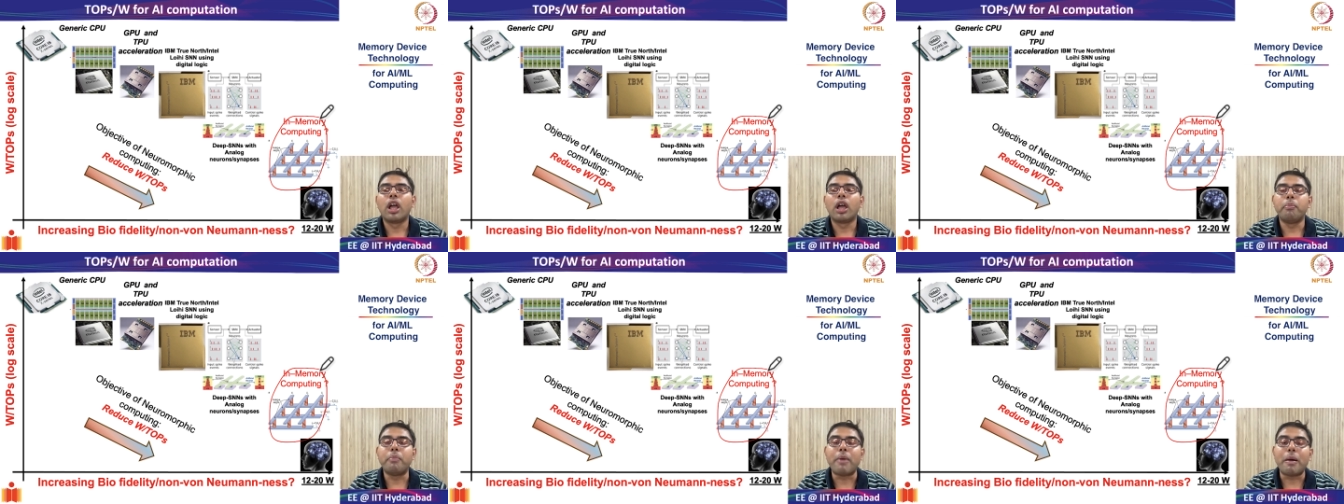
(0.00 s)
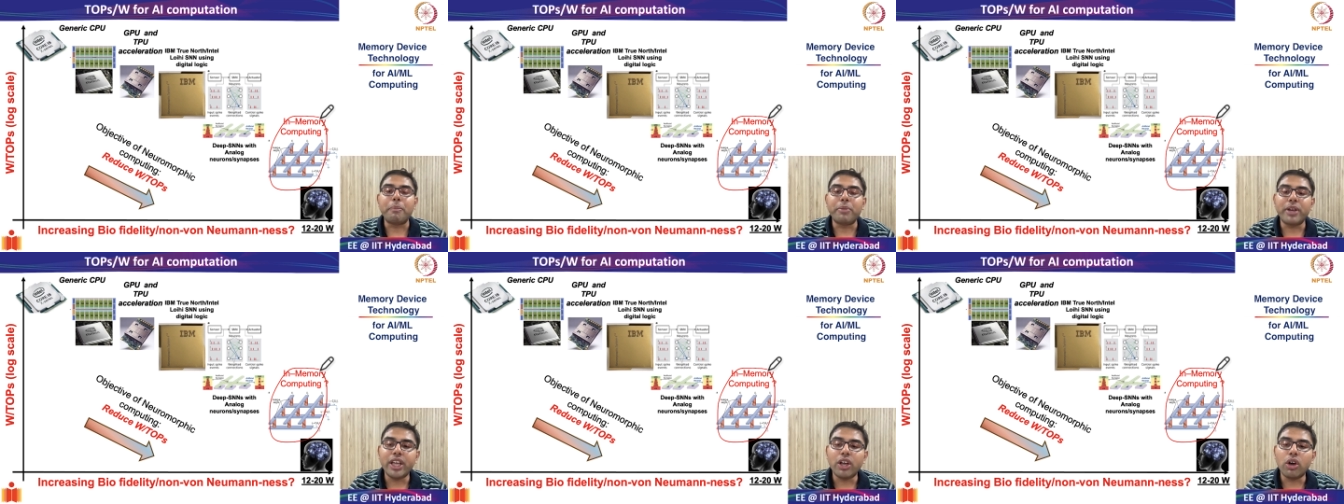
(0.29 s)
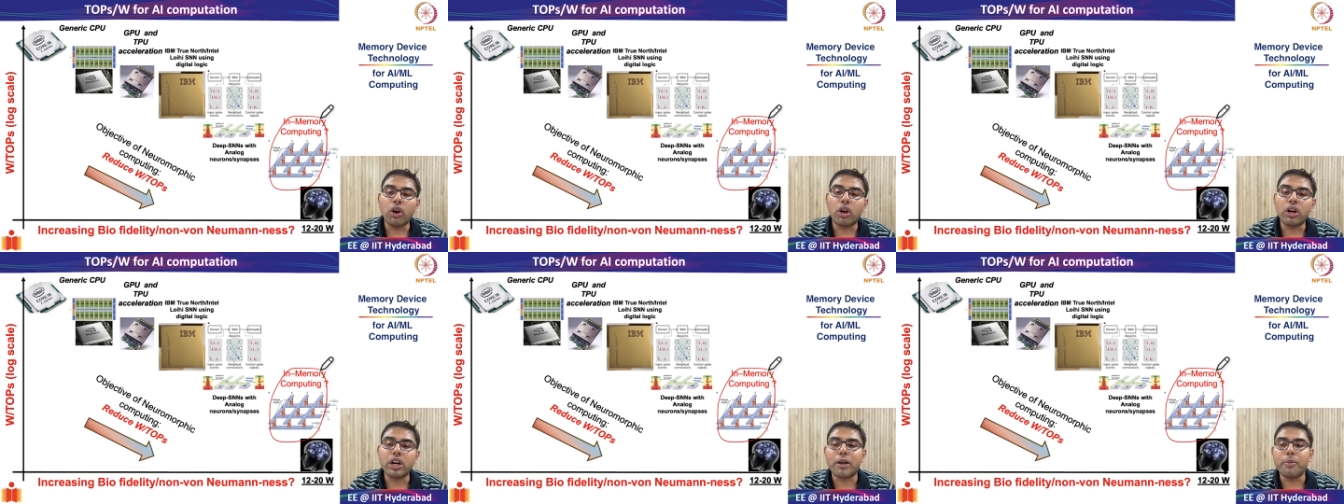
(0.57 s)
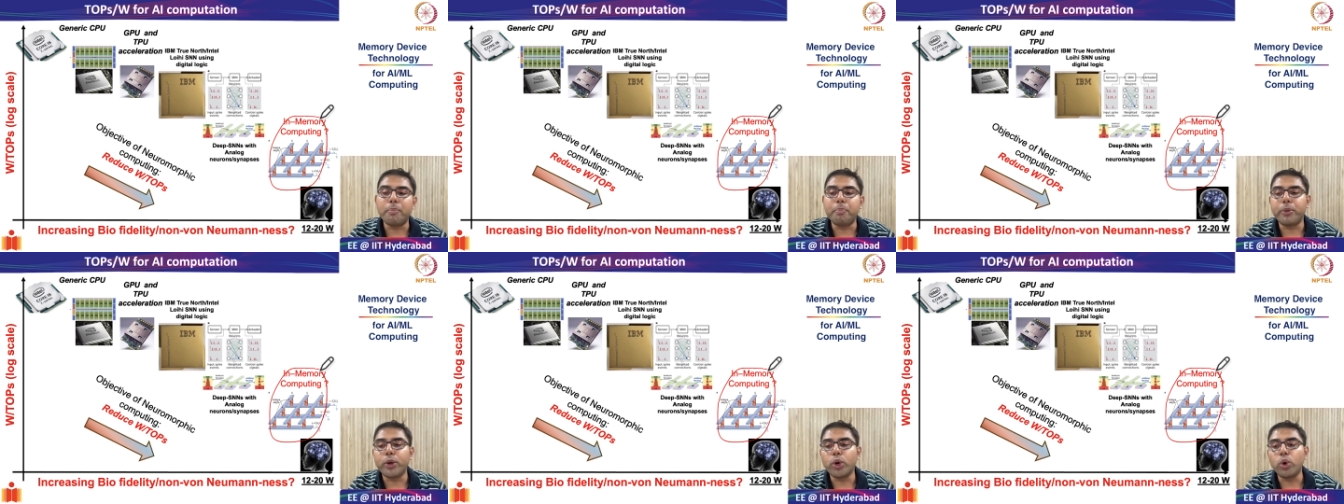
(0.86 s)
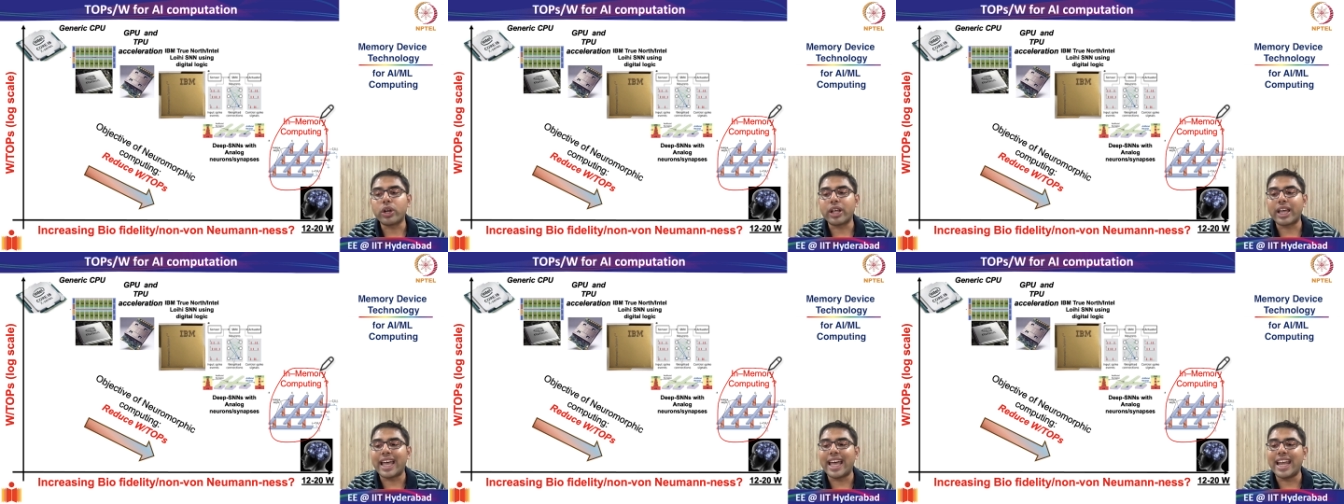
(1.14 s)
memory or
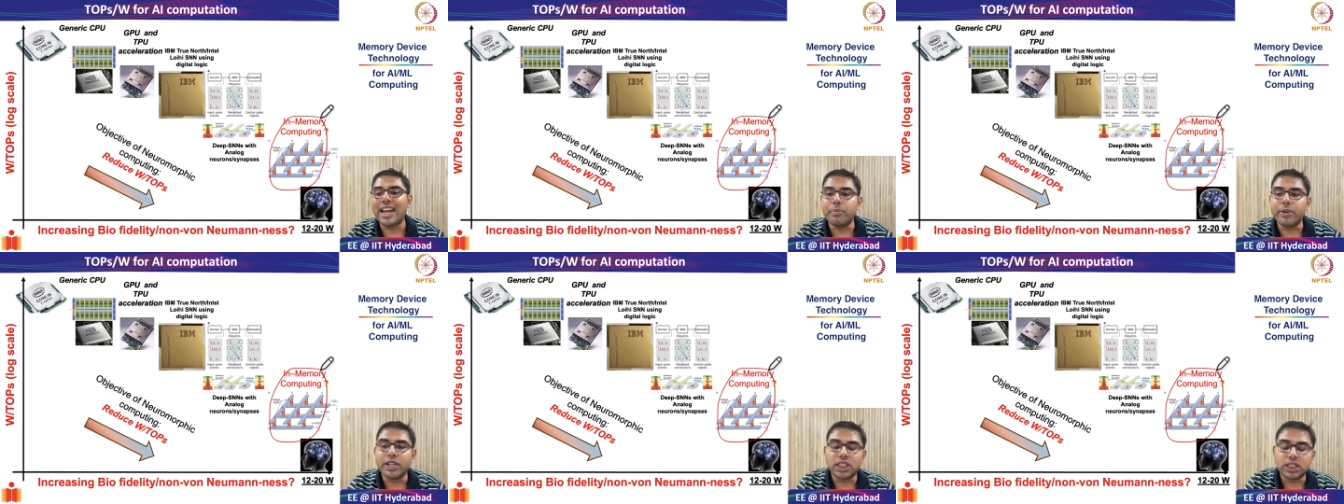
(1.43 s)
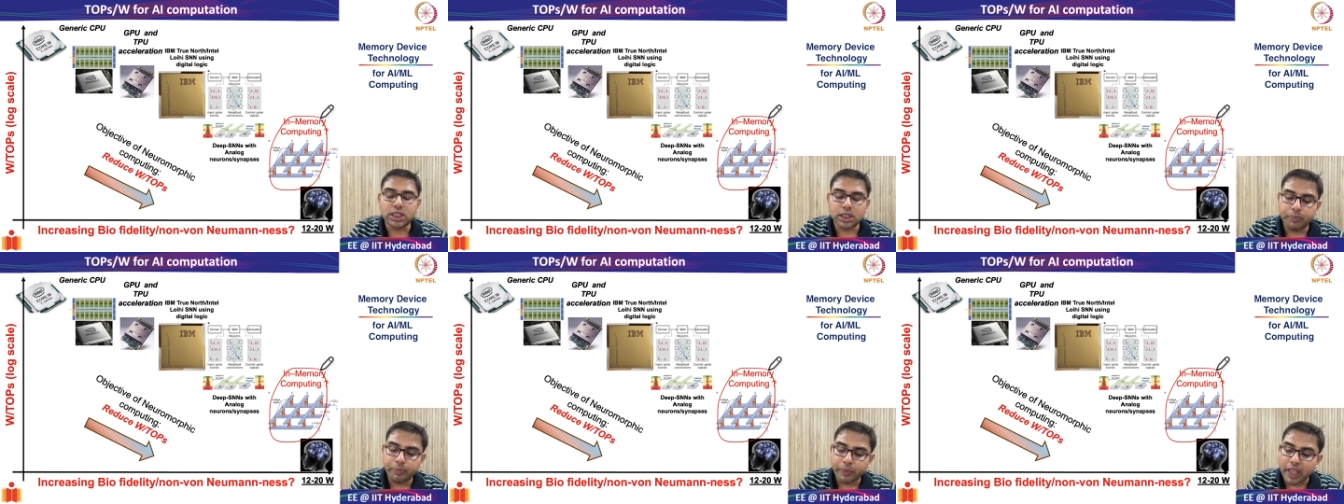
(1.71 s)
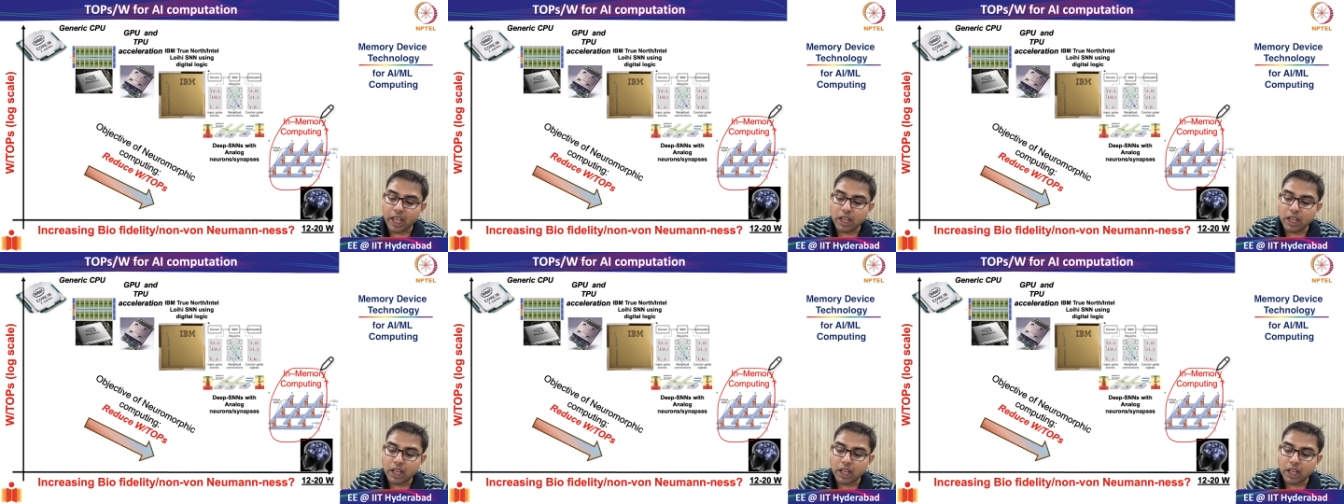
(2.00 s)
compute elements.